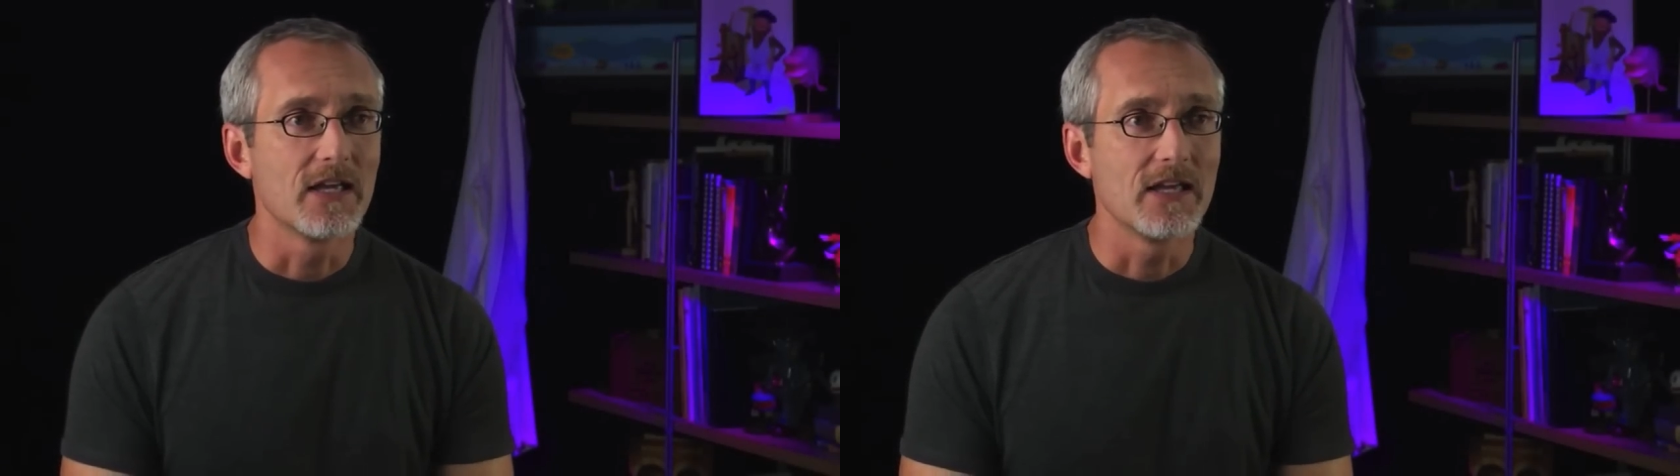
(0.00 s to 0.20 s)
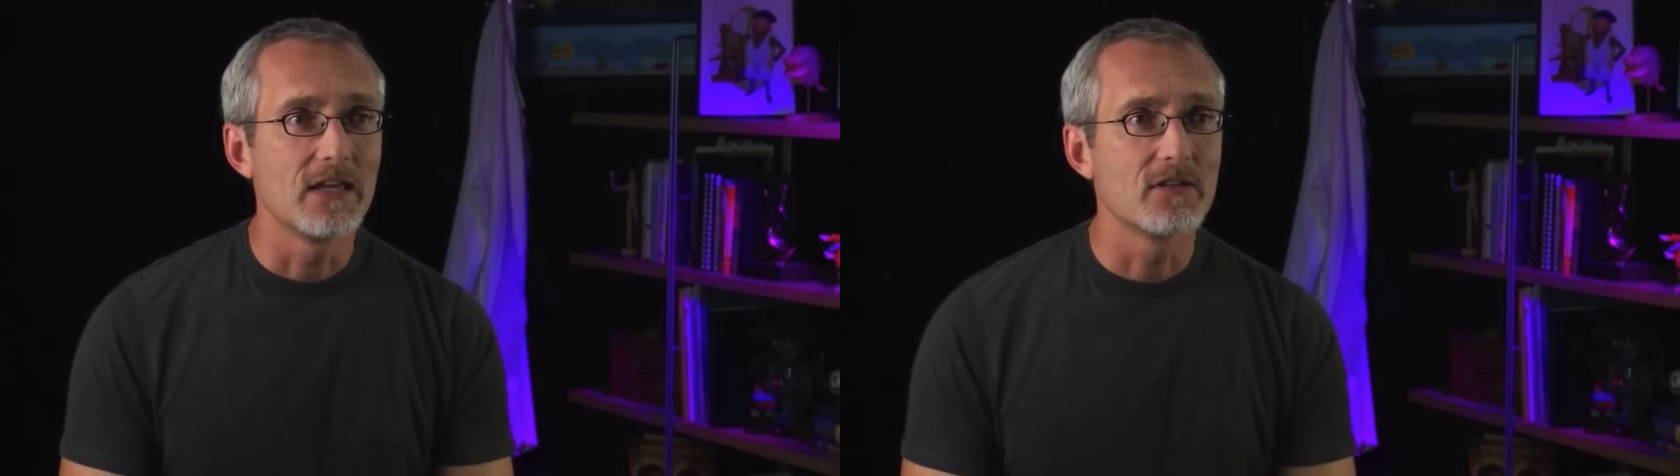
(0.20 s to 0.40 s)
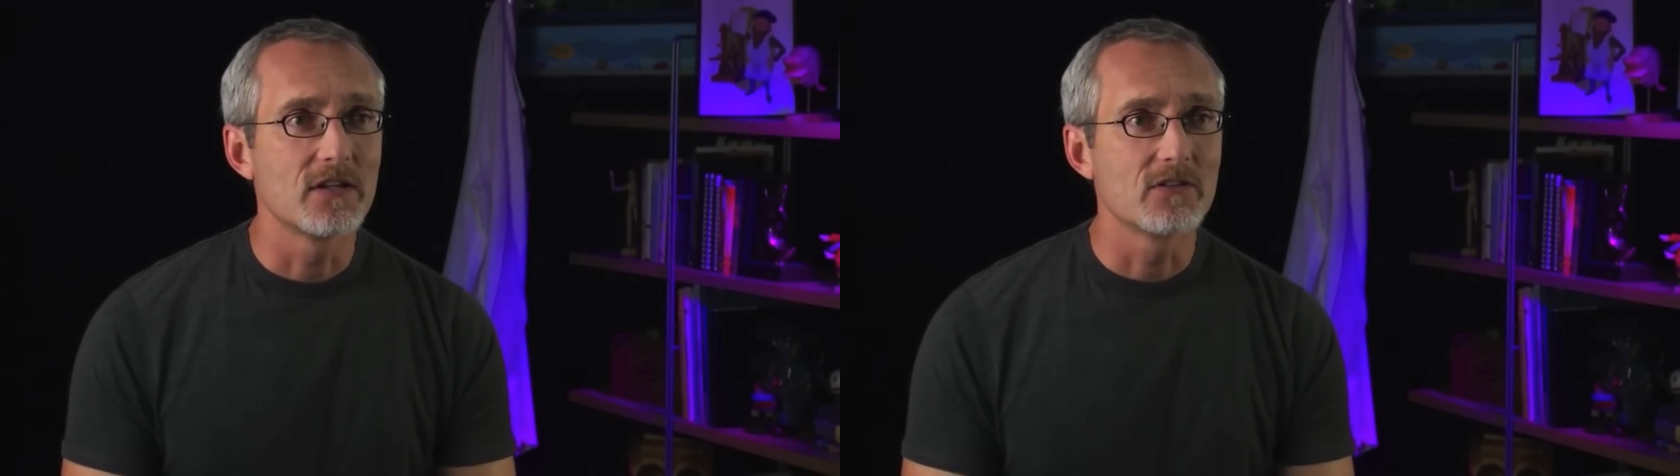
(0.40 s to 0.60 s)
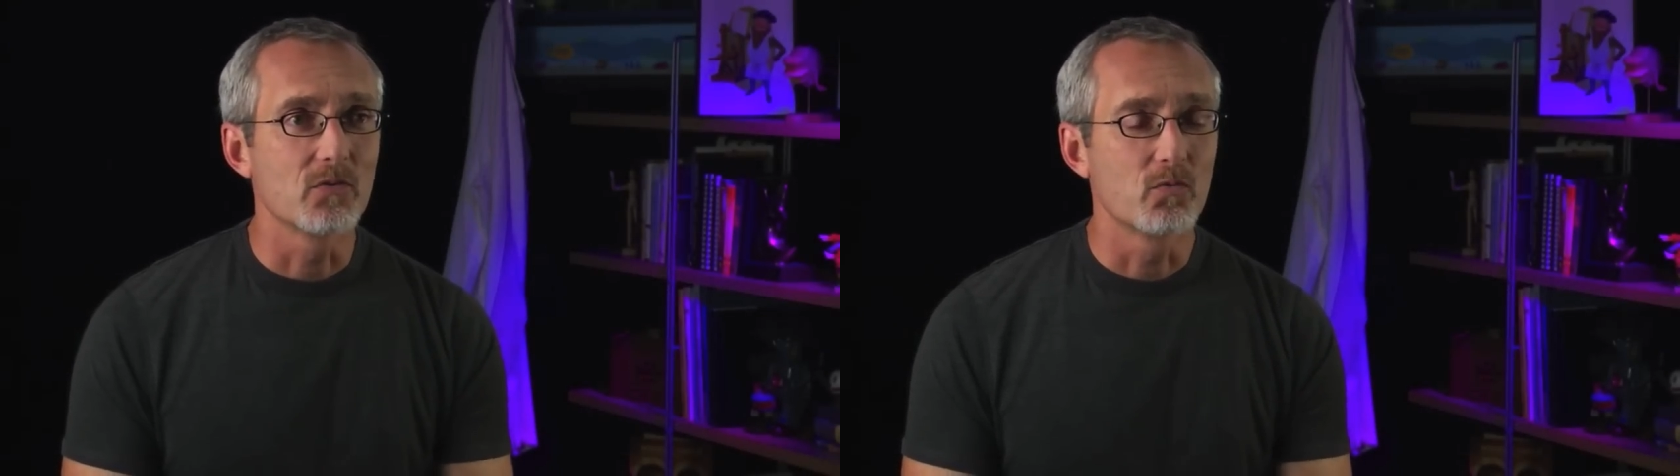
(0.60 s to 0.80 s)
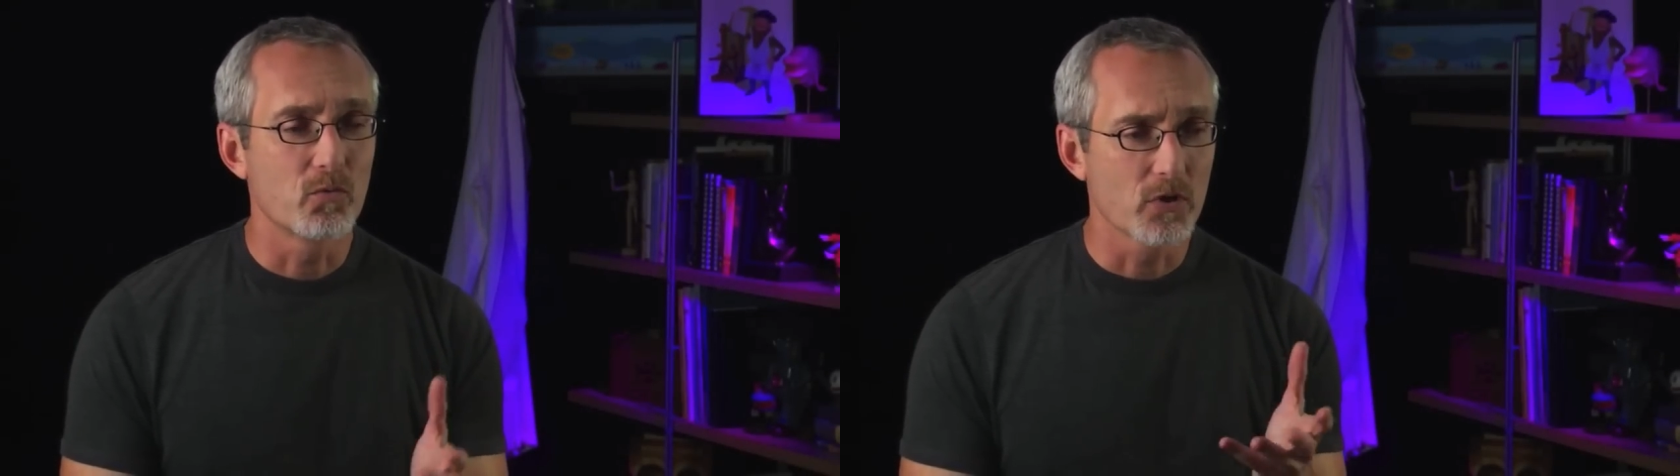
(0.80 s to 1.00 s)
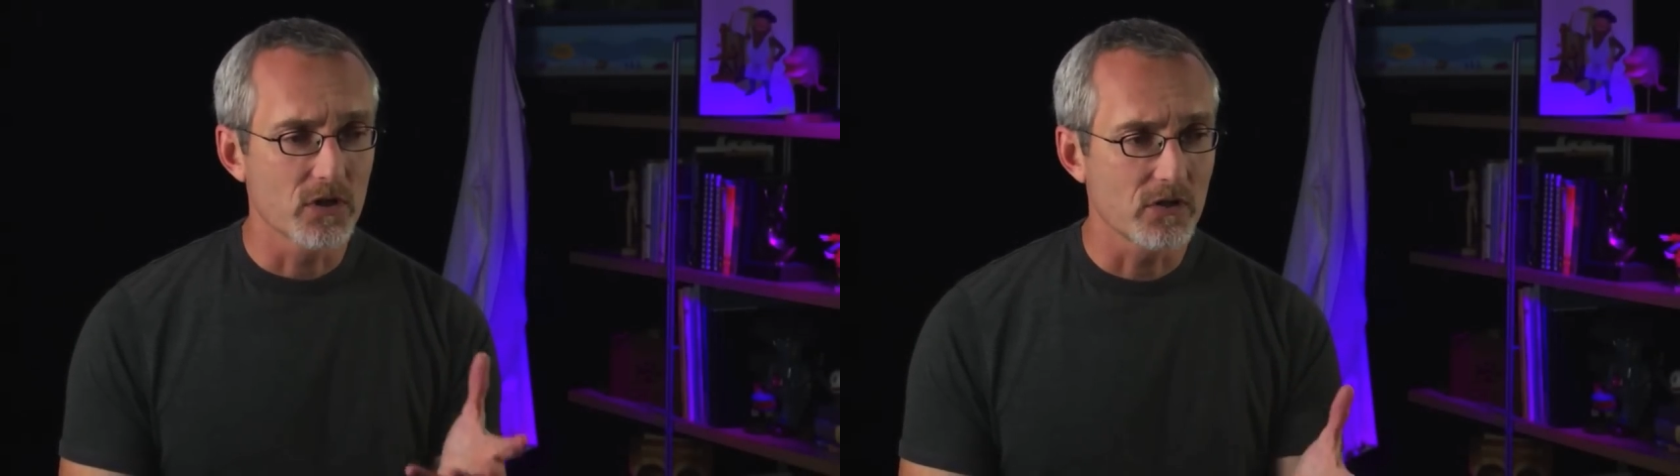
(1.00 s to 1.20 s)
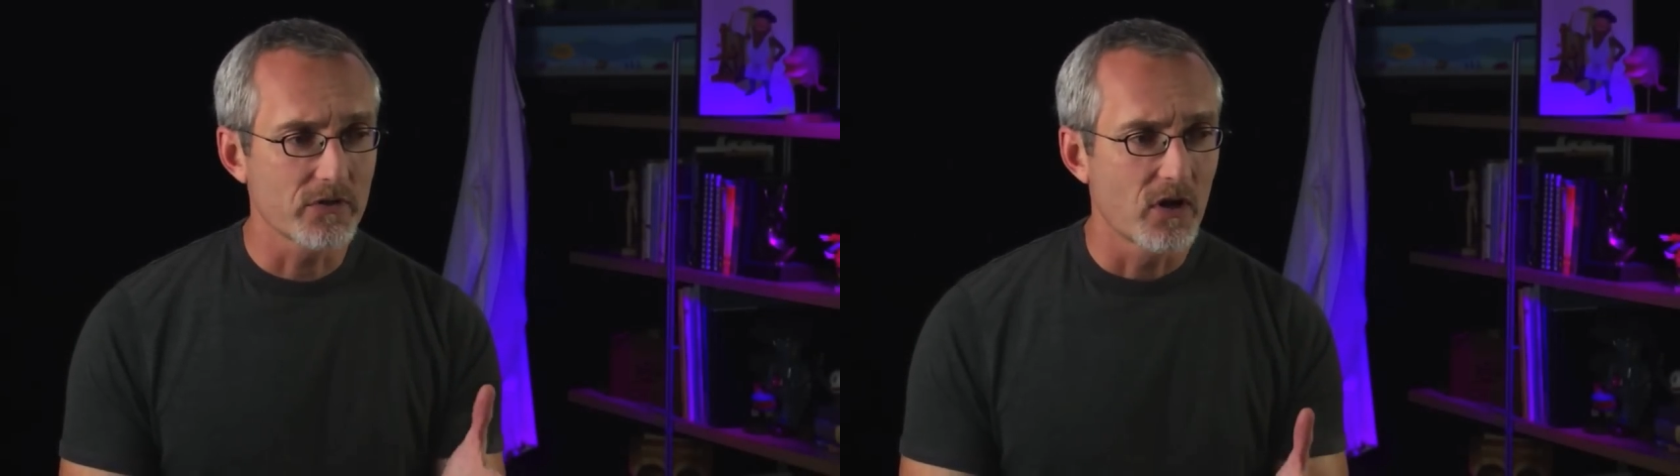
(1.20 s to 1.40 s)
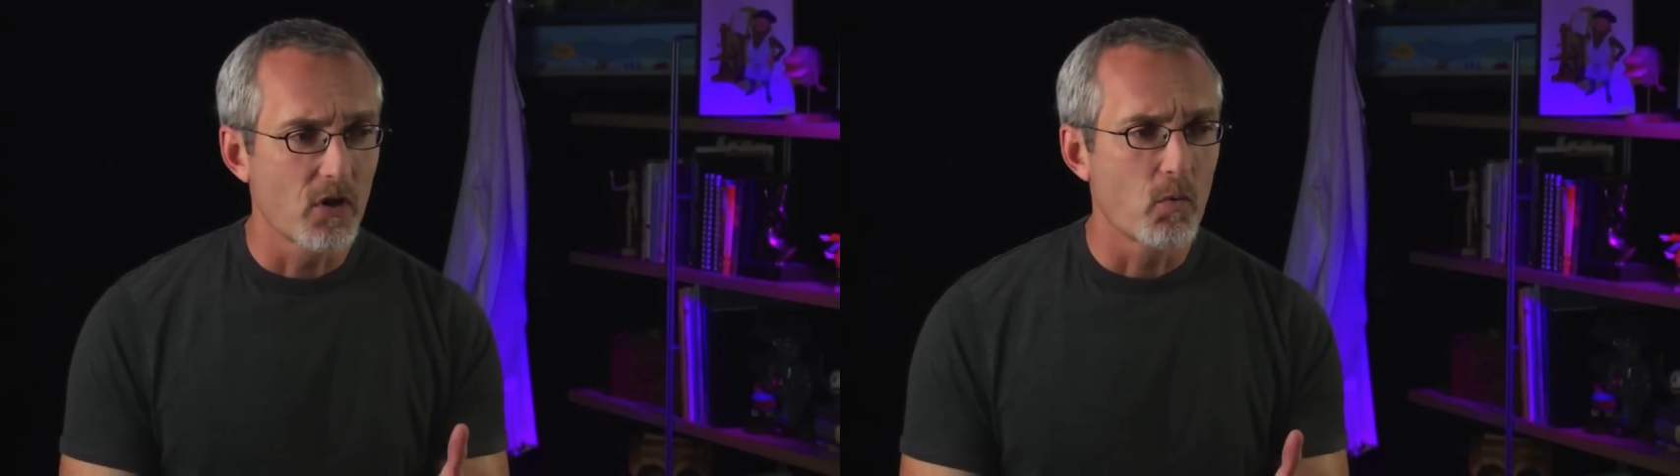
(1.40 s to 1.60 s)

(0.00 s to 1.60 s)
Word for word: is that it's a world